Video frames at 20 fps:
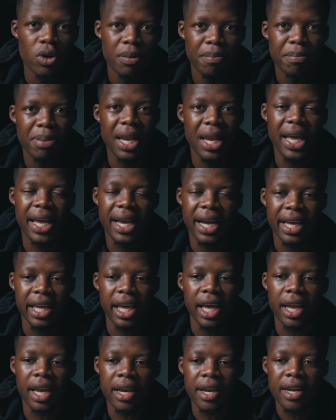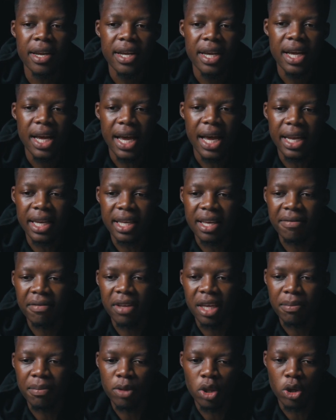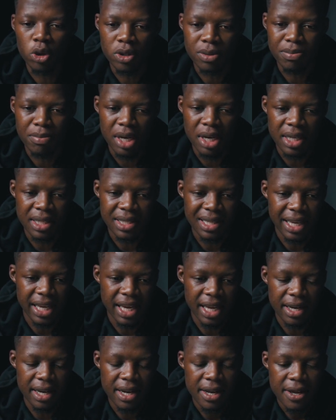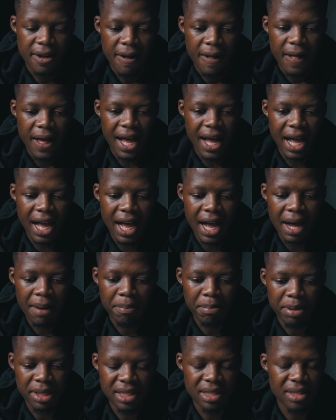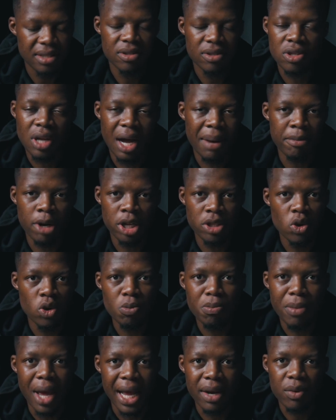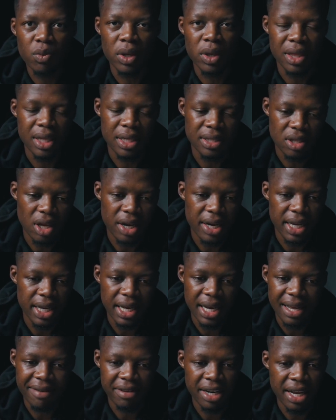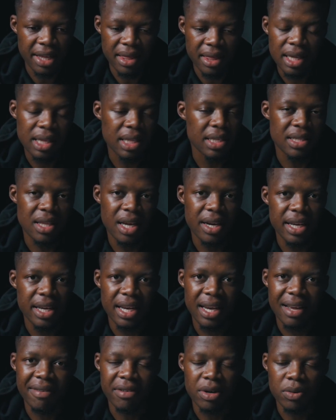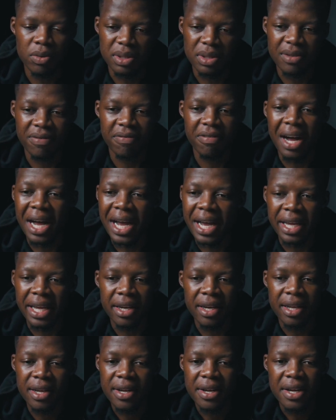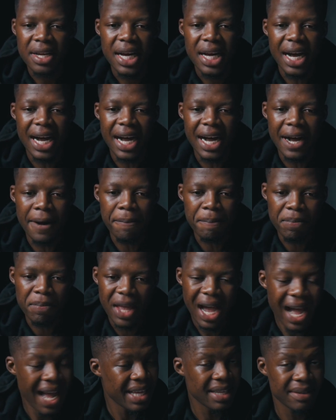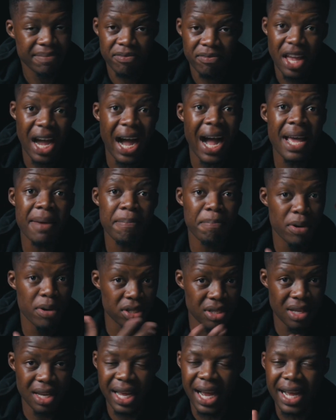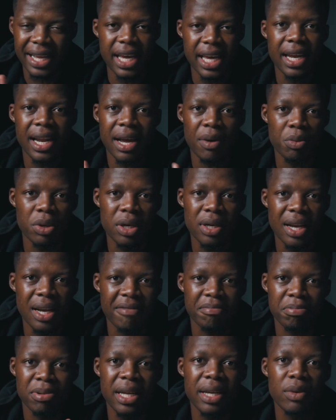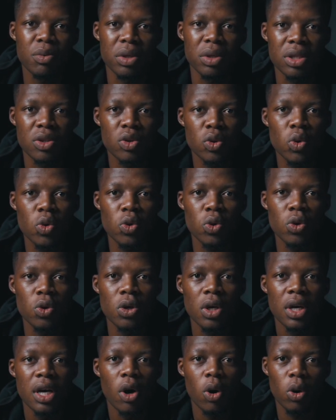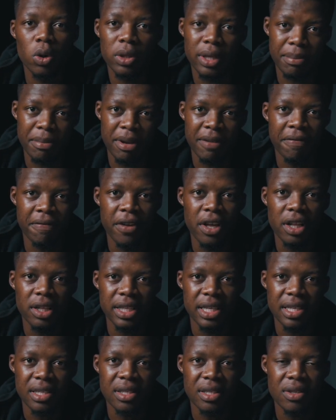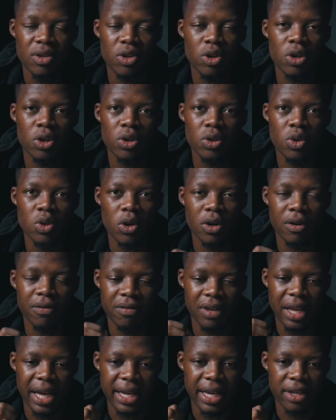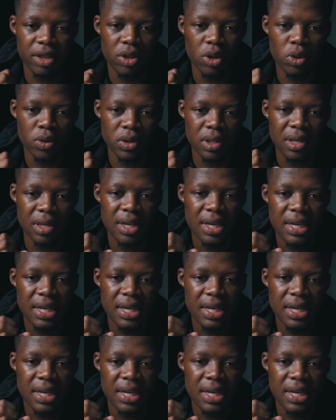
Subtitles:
playing again and giving him those minutes again. But I'm not too mad with the starting 11. I think the starting 11 was fine. I personally, again, I wouldn't have played with two holding midfielders, sort of like those